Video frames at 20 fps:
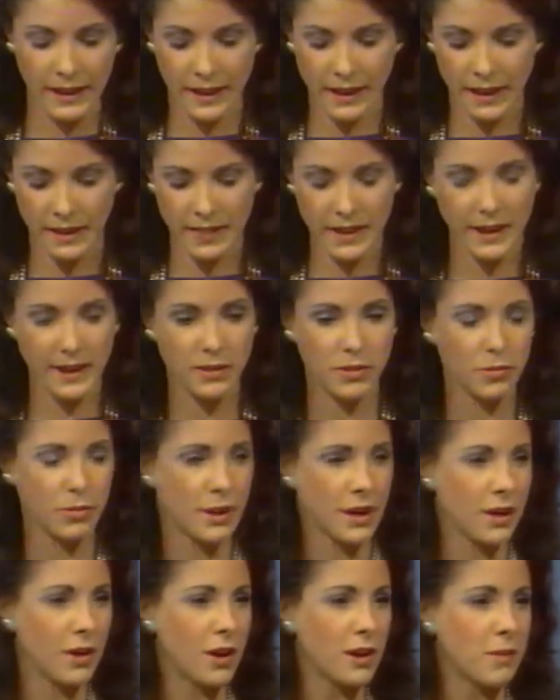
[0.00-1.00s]
Then I do
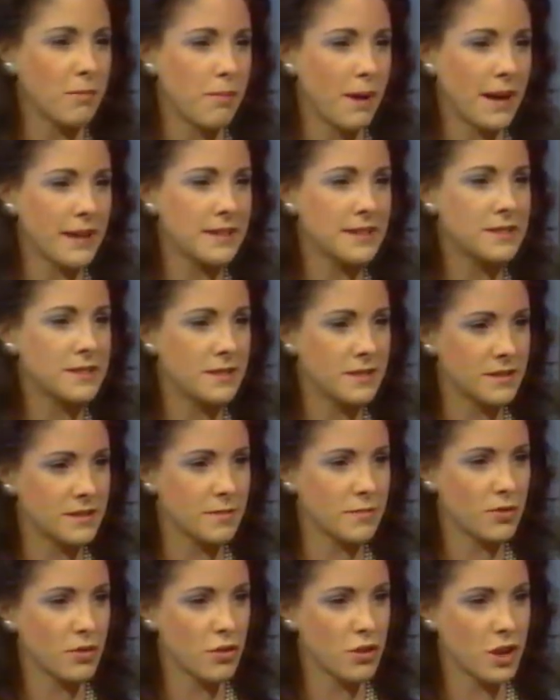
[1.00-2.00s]
what I call a body
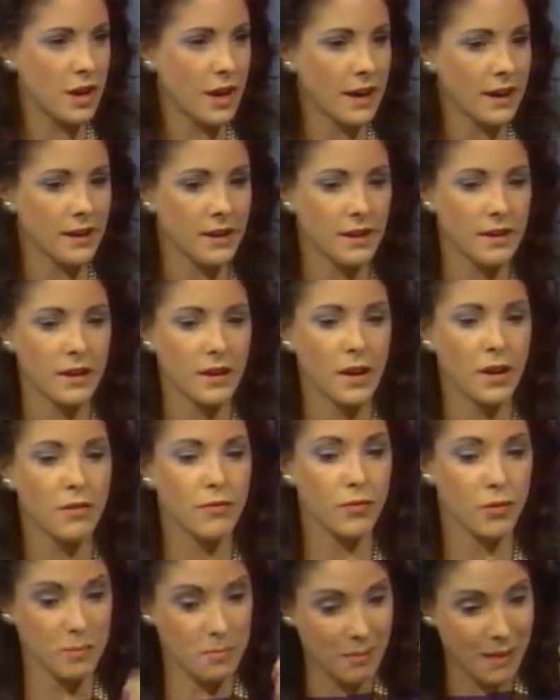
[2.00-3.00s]
systems check
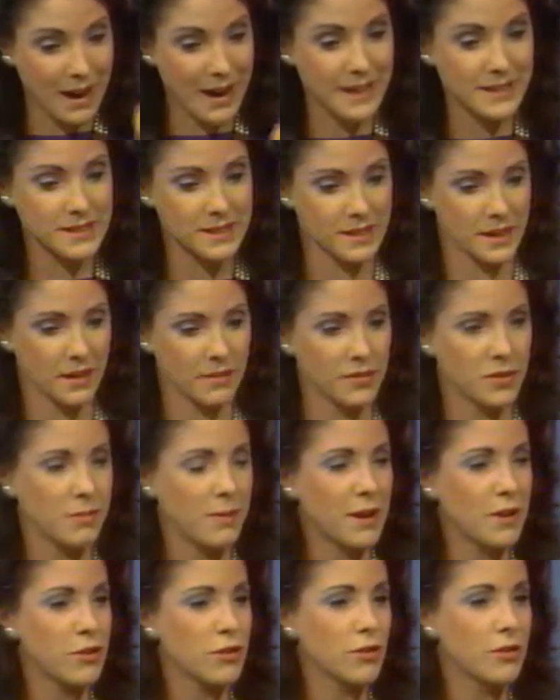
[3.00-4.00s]
for myself to
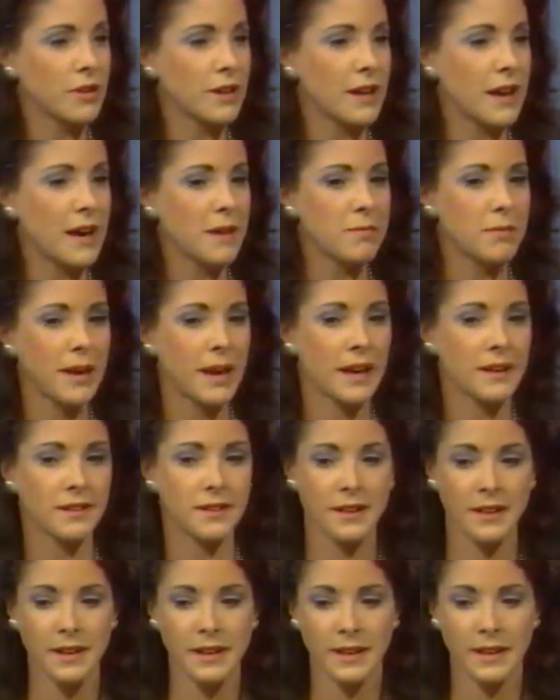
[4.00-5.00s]
make sure that I'm
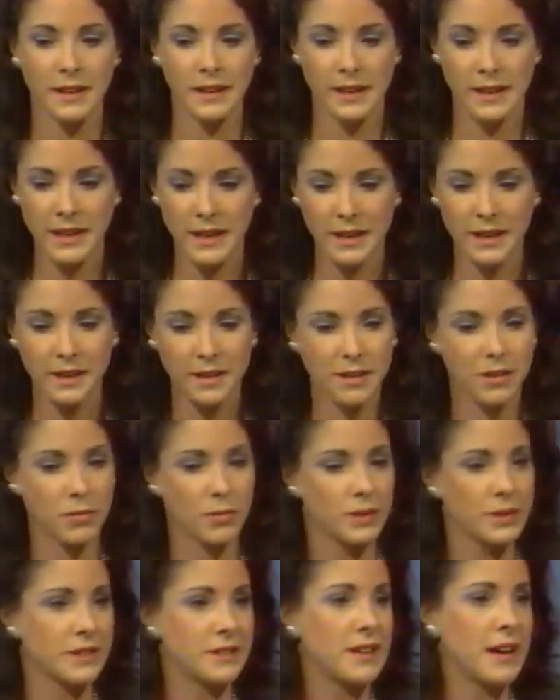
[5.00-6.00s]
not keying in
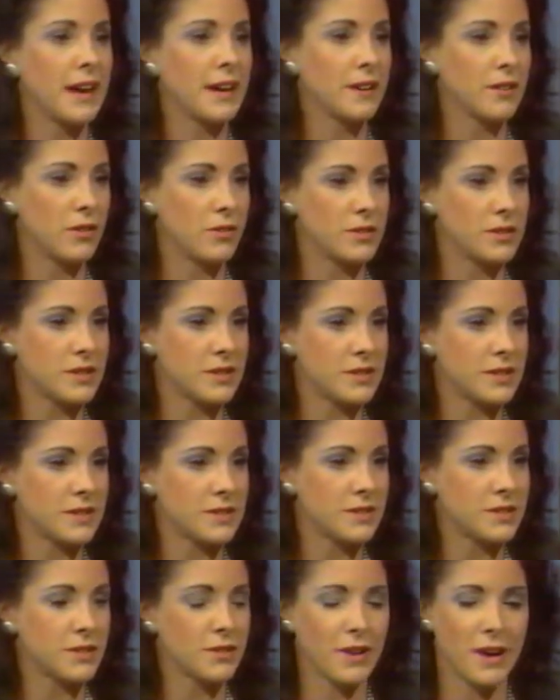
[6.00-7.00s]
on what the diagnosis
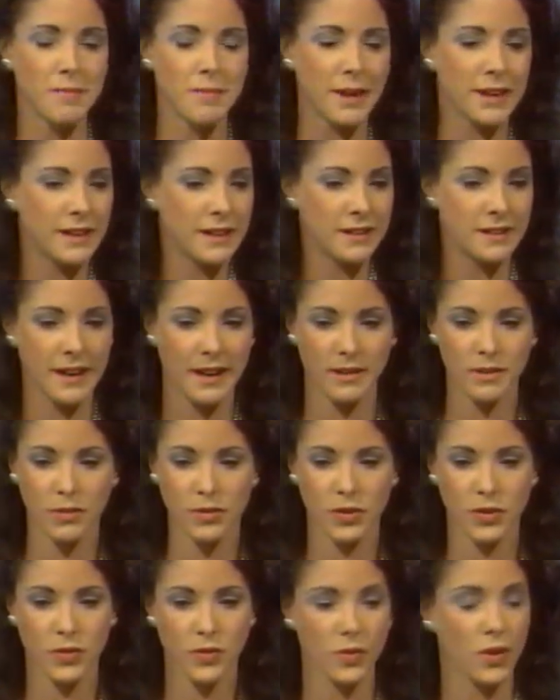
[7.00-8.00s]
is. You know, I may get a
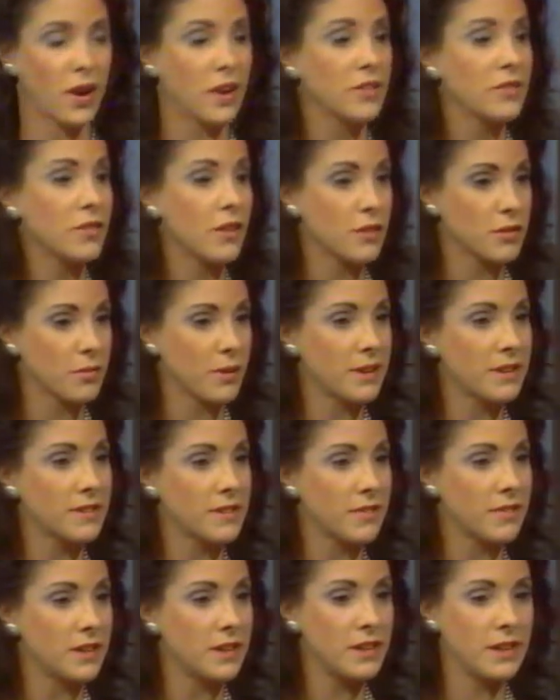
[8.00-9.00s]
diagnosis for
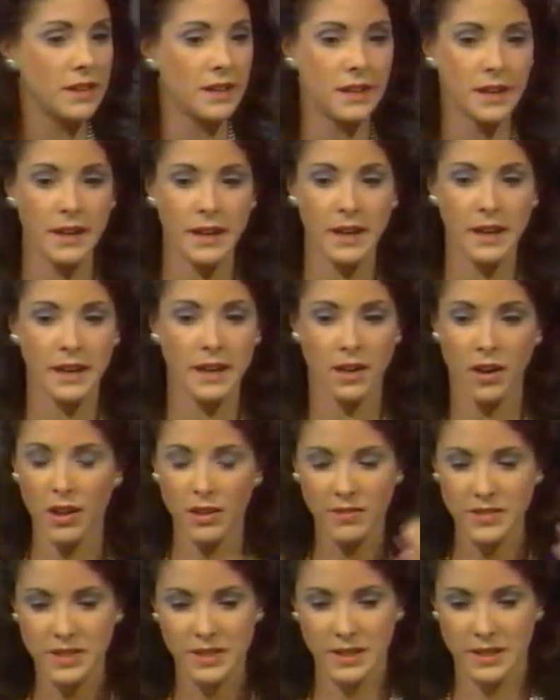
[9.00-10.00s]
osteoarthritis of the knee, and
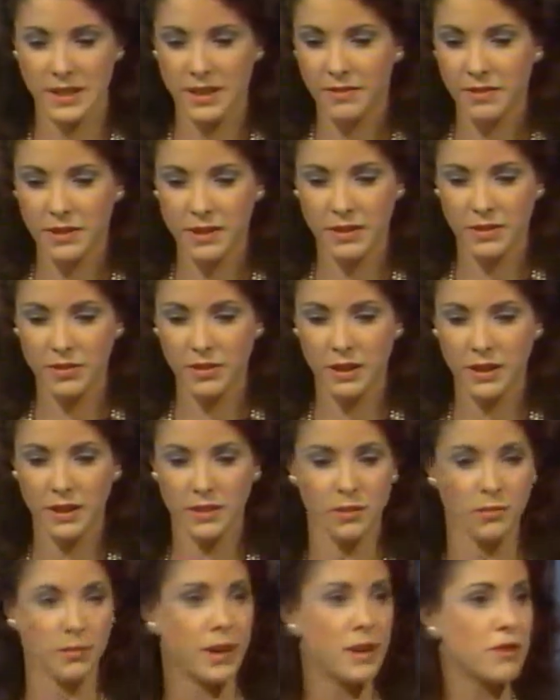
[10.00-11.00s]
all of a sudden everything's looking
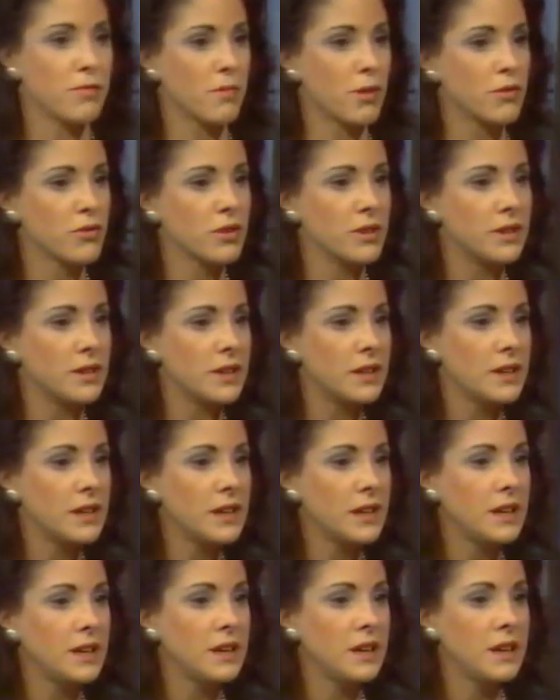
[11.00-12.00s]
at the range of motion in the
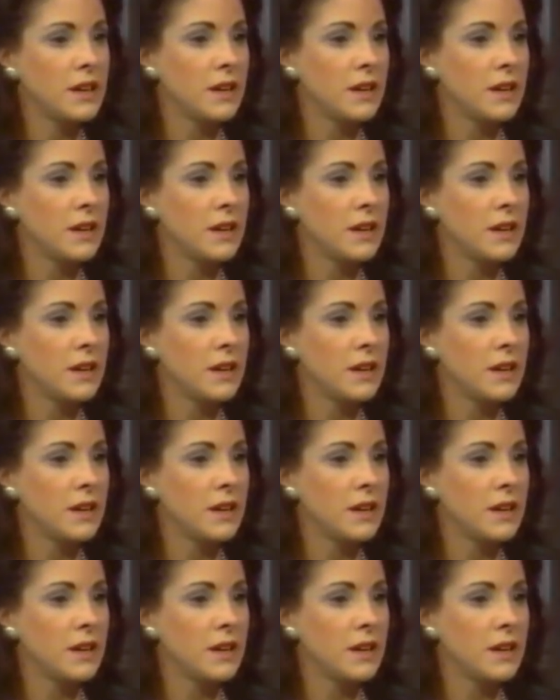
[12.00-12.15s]
knee,